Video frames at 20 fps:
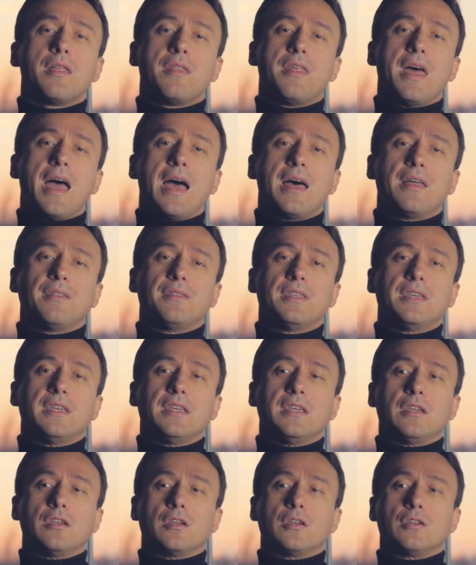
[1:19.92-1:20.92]
that
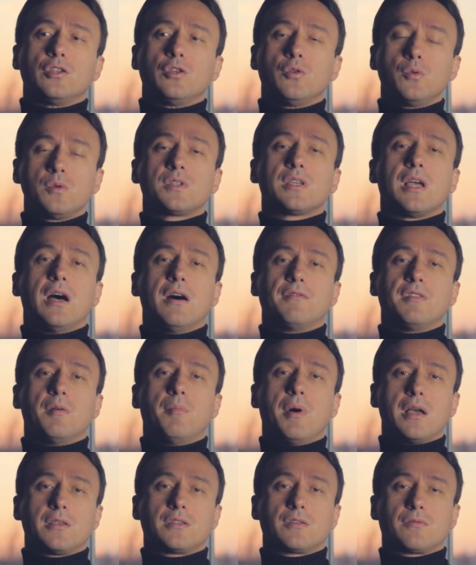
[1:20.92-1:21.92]
the use of the
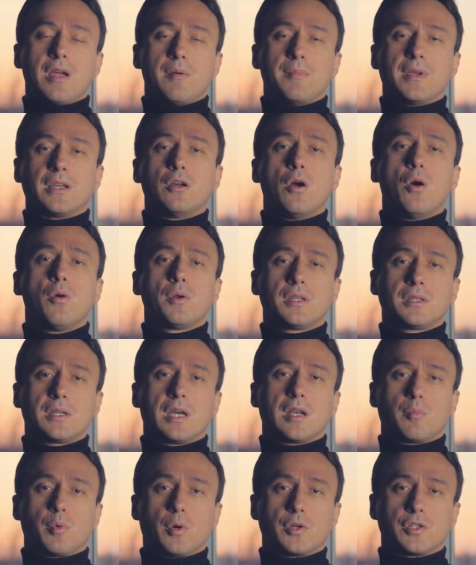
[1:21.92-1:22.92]
bioceramic coated
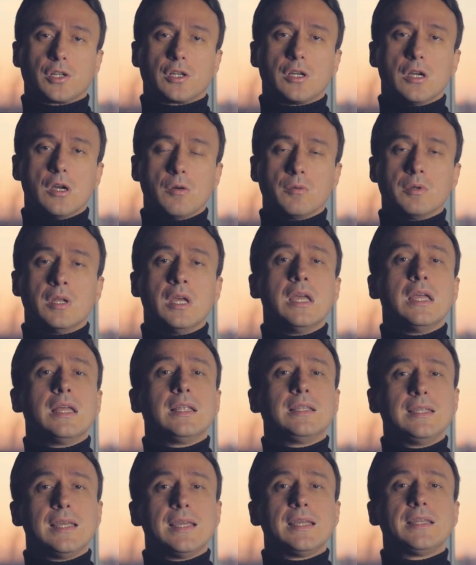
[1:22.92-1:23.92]
gutta-percha cone
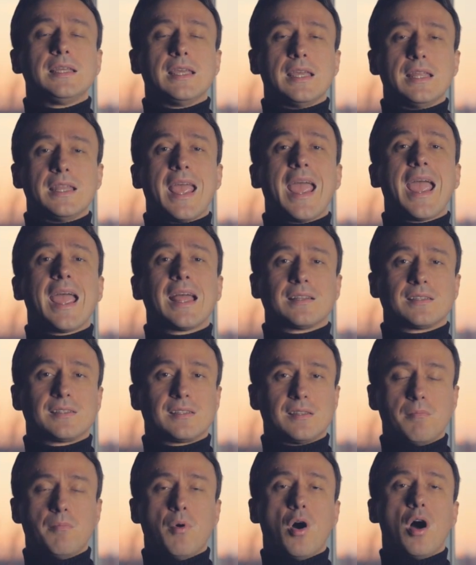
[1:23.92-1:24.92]
did enhance
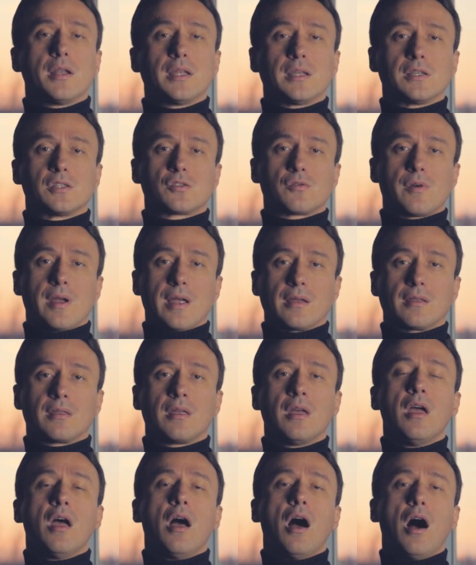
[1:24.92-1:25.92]
the bonding strength
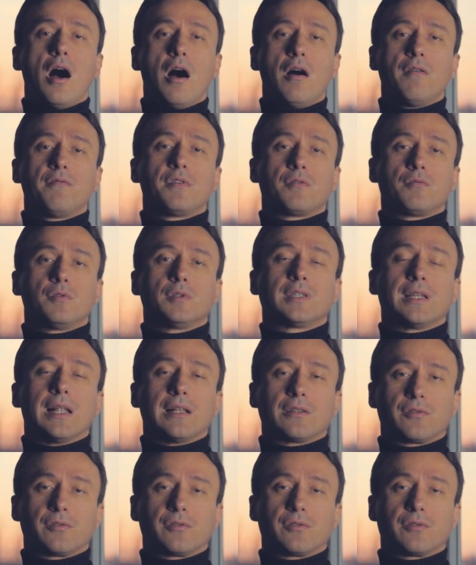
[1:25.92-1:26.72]
of the root canal